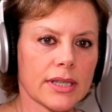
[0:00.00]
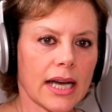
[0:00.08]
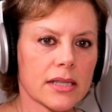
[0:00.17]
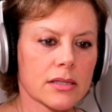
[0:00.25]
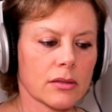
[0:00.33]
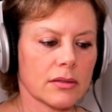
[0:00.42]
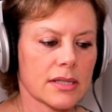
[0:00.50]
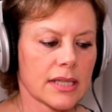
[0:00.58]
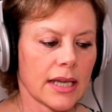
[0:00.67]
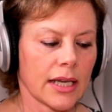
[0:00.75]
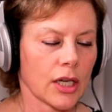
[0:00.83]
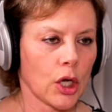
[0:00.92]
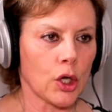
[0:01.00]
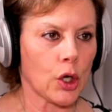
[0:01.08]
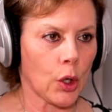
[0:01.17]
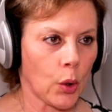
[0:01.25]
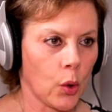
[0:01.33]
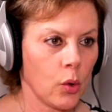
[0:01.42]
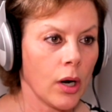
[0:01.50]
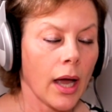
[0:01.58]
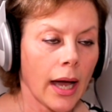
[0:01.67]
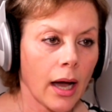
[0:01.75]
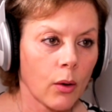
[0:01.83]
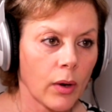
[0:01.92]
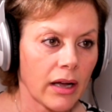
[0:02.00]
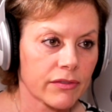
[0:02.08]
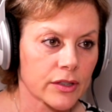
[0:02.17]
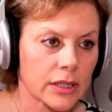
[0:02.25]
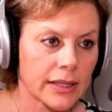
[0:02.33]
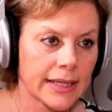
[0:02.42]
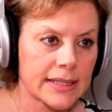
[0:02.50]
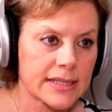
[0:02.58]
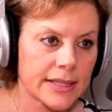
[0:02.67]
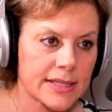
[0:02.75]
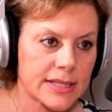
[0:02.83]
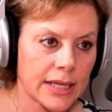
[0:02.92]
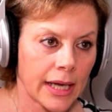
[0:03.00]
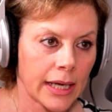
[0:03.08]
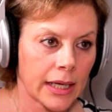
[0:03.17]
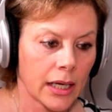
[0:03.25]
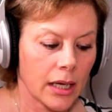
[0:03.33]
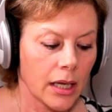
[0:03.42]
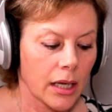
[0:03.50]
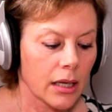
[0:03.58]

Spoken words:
your dad's saying no. However, he did say,